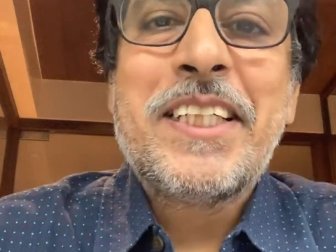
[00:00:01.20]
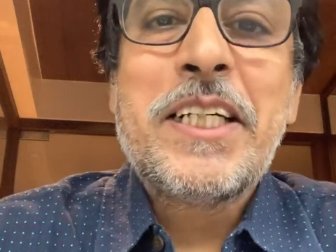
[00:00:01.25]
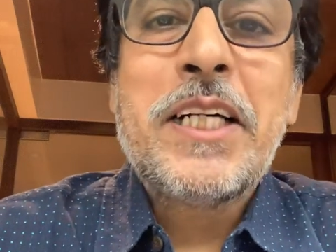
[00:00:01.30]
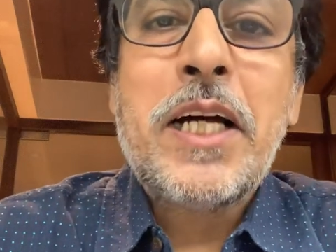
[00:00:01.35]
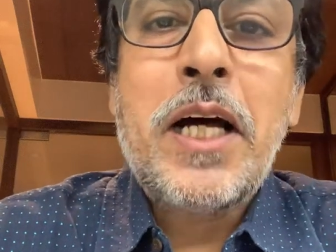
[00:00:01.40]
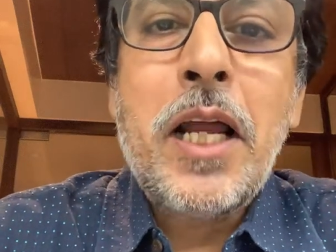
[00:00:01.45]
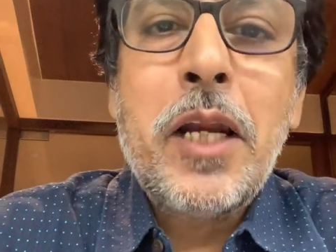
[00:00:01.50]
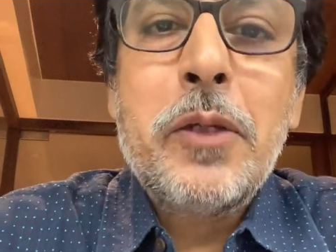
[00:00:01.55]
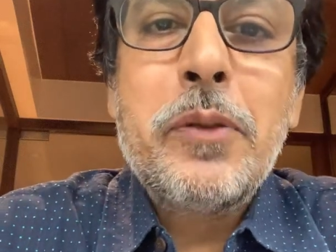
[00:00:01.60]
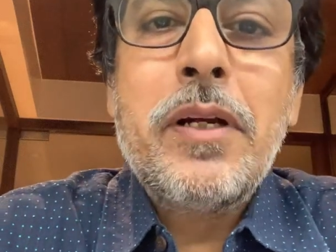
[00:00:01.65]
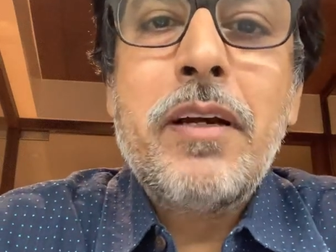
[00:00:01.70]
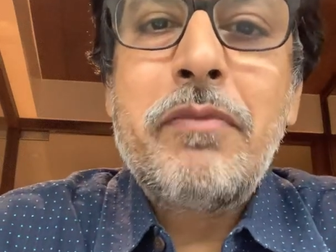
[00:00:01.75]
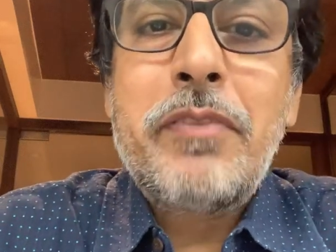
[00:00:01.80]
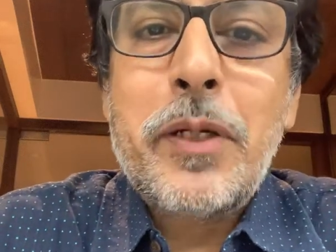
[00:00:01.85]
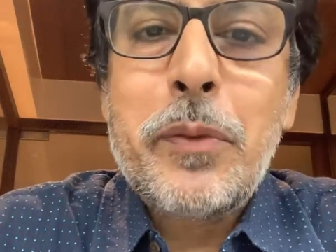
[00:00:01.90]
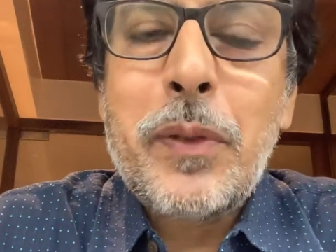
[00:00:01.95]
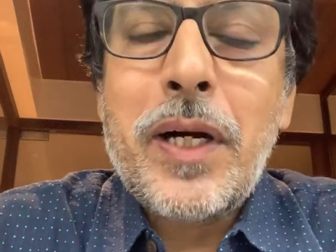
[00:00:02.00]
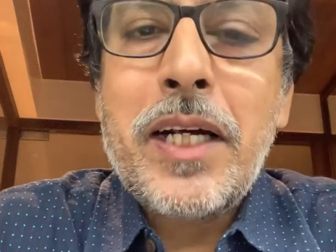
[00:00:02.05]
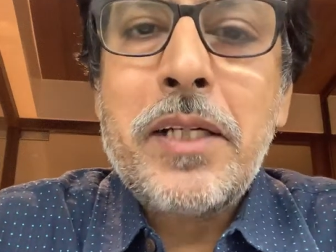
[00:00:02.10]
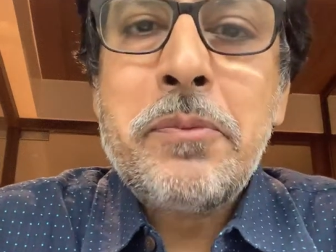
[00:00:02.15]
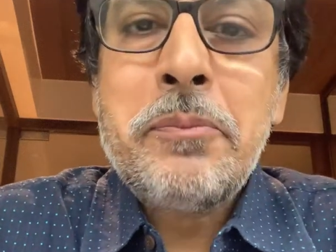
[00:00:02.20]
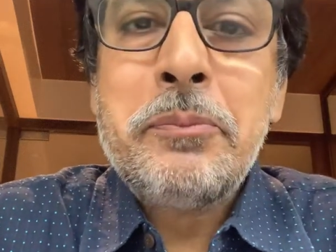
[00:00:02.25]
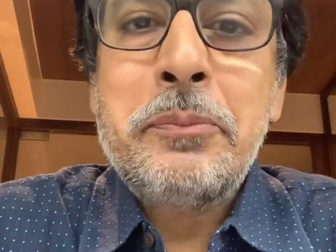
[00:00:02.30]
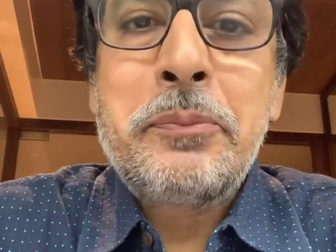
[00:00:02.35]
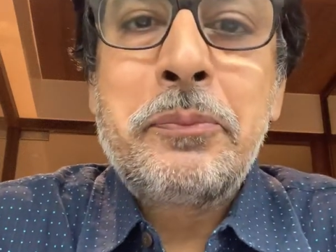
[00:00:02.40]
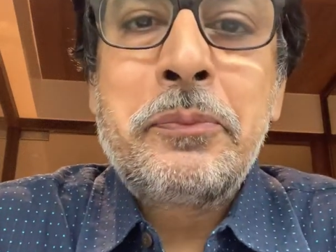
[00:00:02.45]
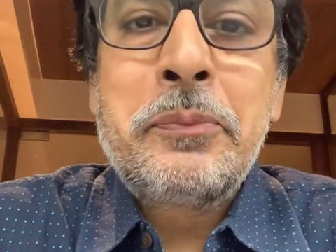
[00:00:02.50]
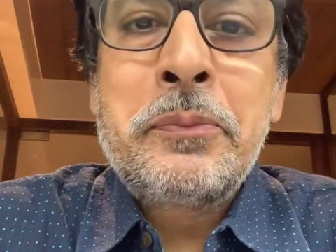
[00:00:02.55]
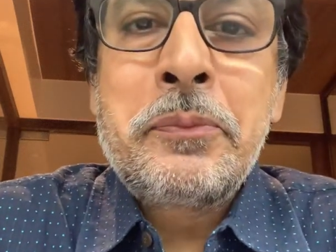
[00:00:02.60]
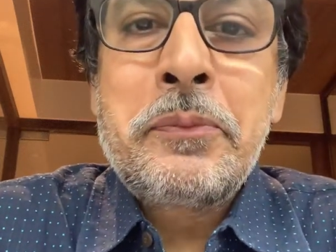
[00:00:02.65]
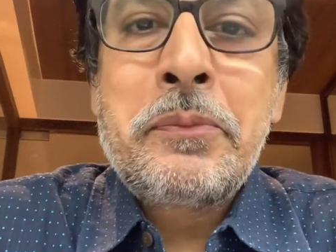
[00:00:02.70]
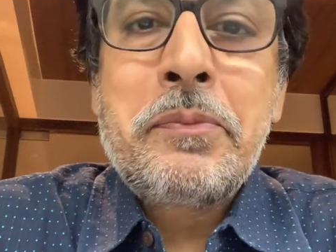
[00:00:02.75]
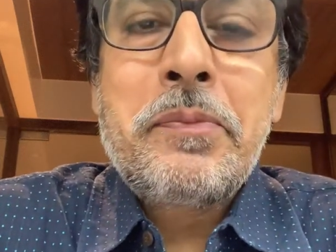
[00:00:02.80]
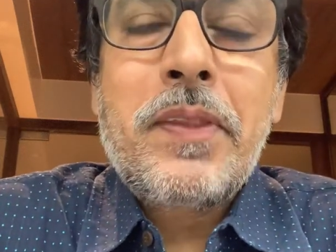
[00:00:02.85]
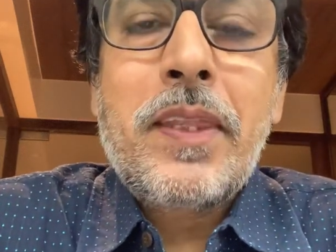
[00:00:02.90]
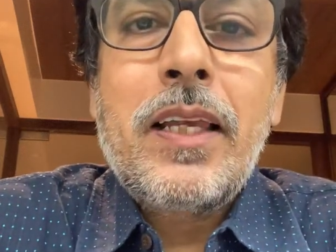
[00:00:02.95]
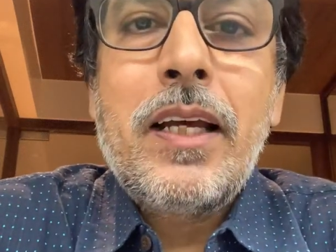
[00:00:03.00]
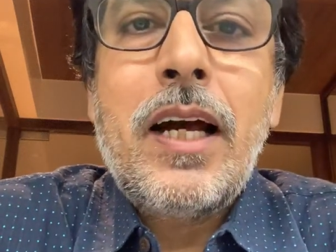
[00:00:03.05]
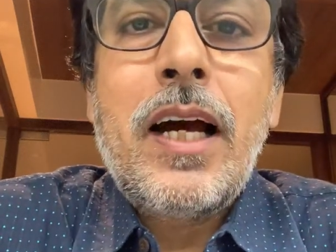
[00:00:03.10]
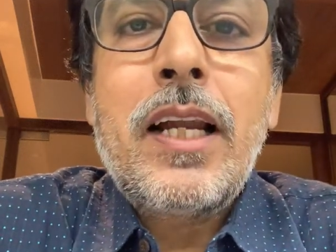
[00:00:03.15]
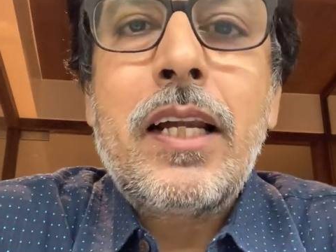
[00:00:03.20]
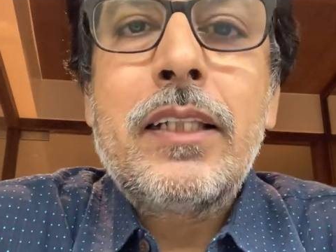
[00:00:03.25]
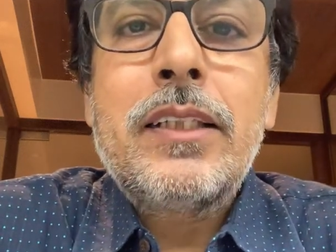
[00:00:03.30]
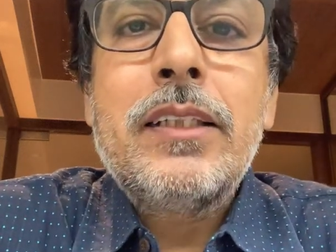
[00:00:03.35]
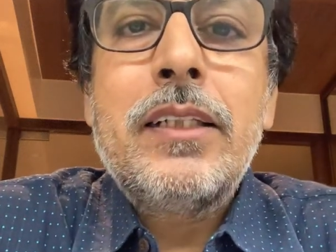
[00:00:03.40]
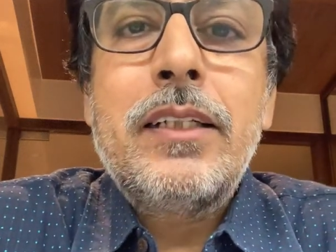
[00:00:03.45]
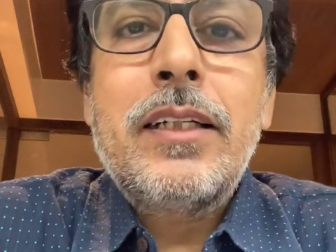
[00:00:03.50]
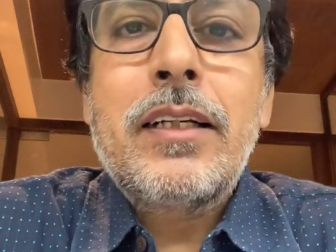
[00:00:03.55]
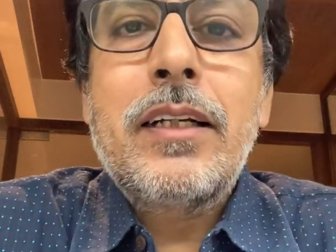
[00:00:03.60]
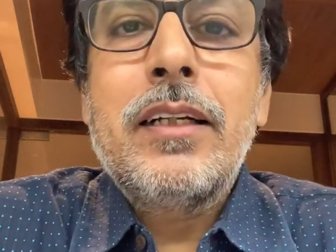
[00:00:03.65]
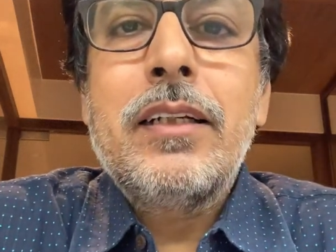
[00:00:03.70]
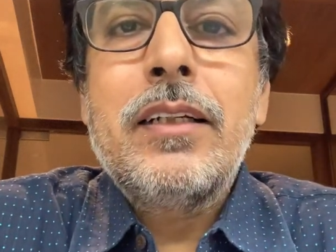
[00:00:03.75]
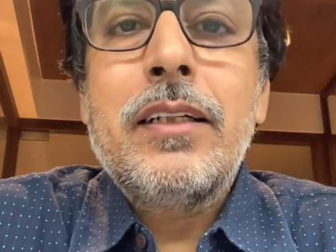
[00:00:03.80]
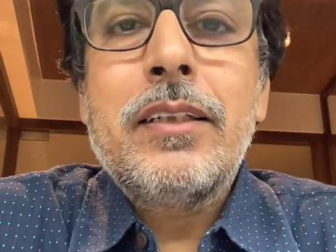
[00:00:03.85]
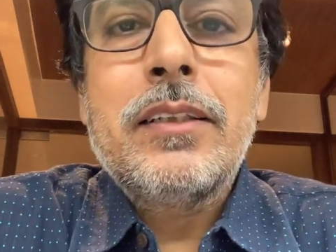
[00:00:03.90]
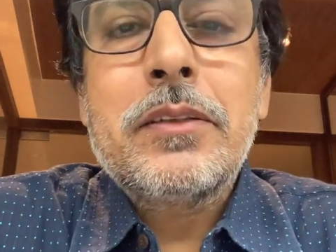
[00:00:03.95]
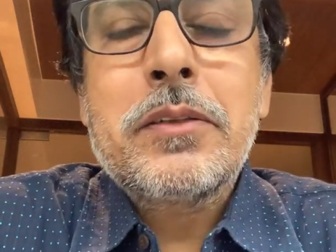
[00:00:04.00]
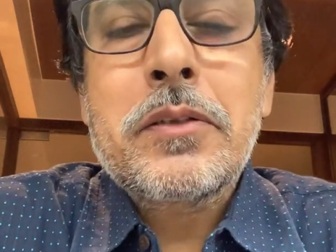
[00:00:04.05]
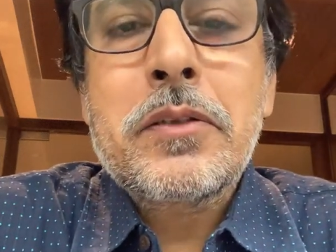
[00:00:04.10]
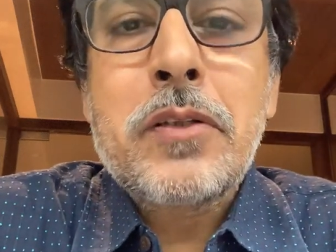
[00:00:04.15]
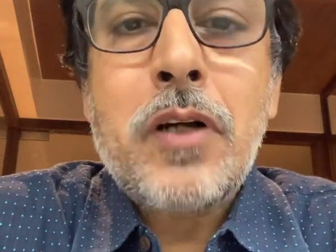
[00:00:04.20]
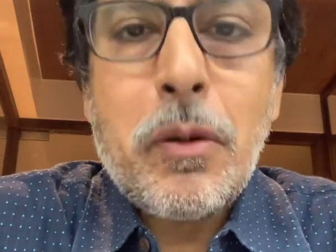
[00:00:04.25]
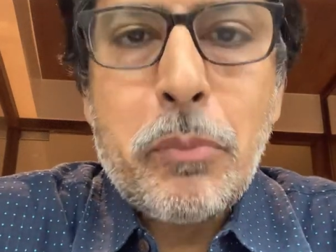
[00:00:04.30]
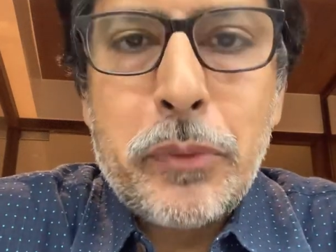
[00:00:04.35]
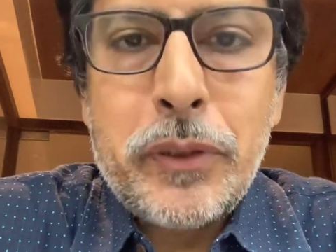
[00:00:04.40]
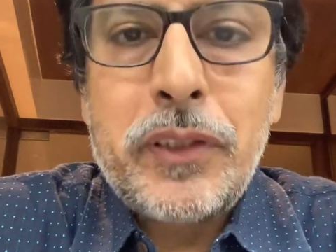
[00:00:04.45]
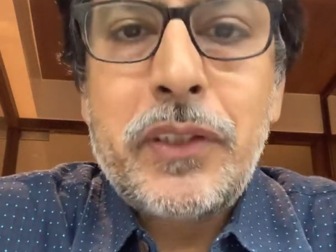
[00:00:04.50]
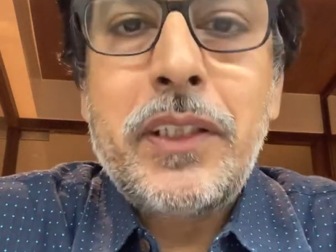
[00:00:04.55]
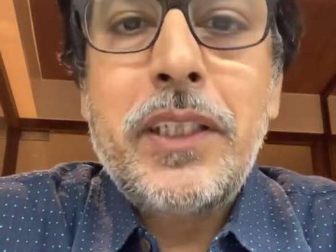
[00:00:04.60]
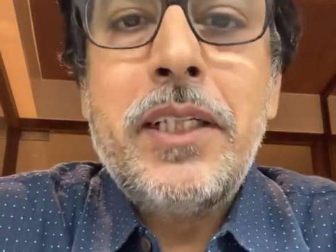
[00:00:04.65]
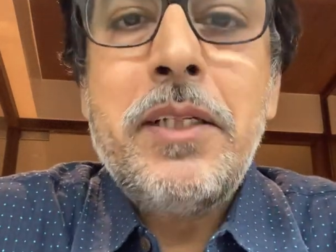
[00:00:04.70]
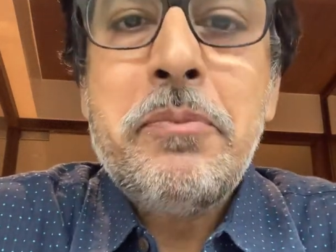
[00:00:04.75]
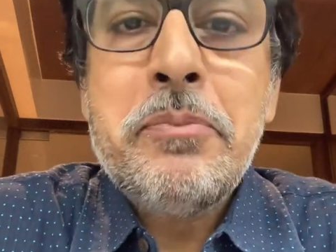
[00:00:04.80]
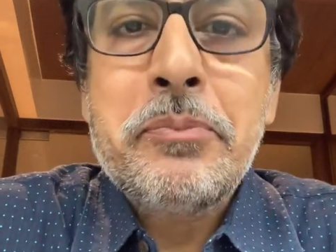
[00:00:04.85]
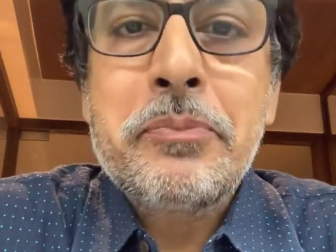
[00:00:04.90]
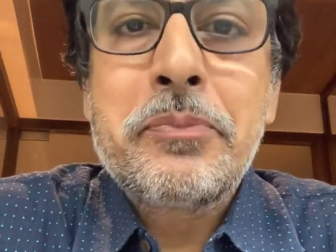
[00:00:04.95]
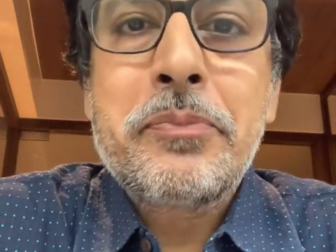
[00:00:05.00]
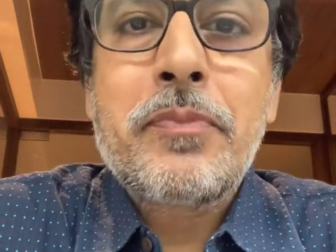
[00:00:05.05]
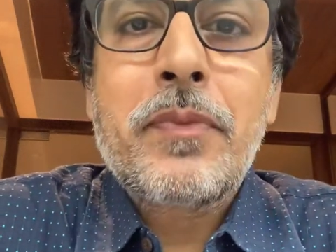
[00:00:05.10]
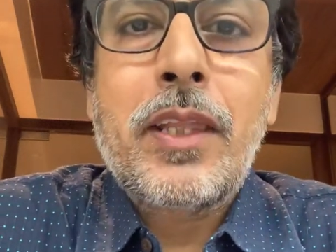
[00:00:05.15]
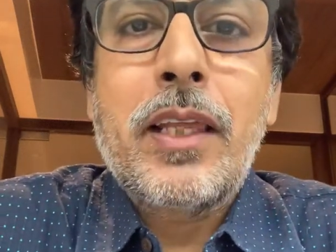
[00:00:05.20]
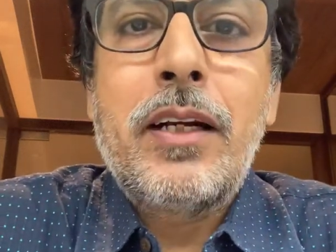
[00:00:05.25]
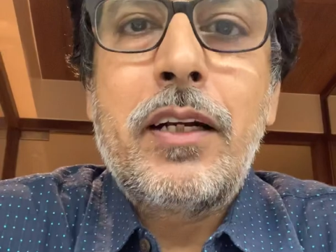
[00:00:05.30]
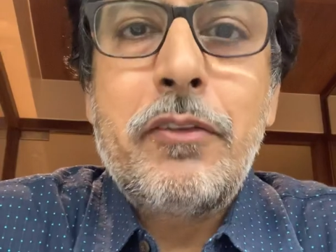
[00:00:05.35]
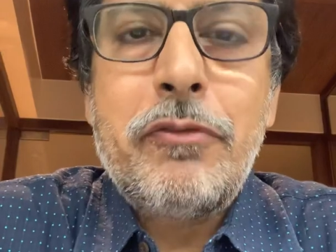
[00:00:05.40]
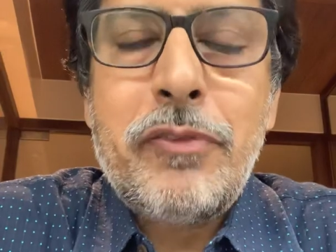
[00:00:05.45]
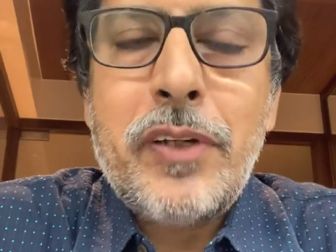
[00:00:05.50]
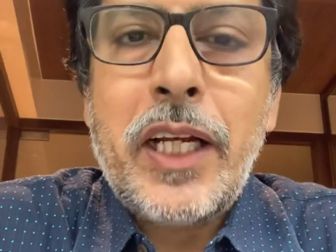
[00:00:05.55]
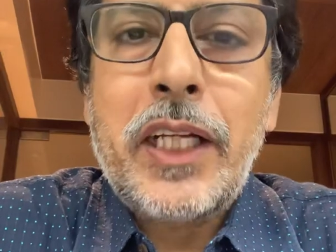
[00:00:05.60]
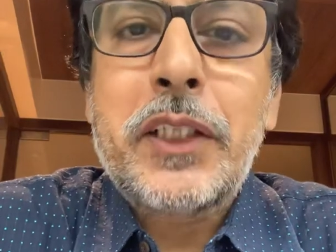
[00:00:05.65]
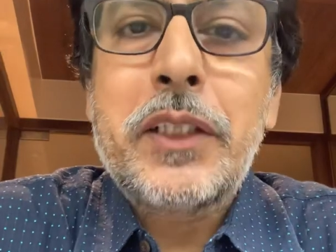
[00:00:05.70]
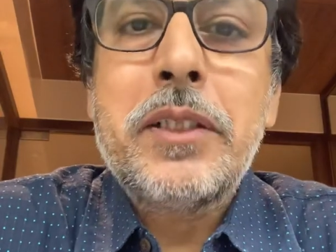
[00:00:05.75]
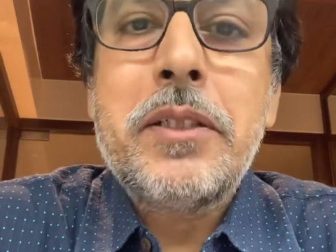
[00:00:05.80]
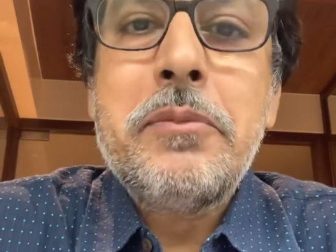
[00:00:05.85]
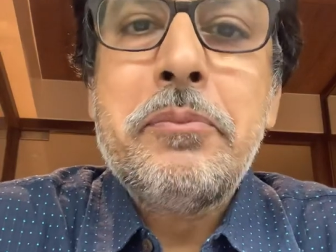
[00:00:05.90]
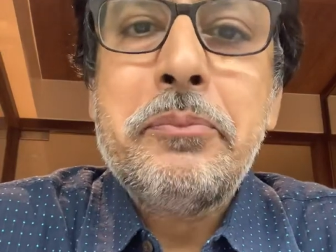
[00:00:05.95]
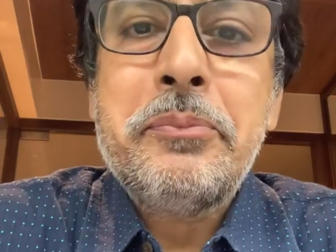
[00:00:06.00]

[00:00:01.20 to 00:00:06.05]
Hello everyone. Another little commentary, reflection.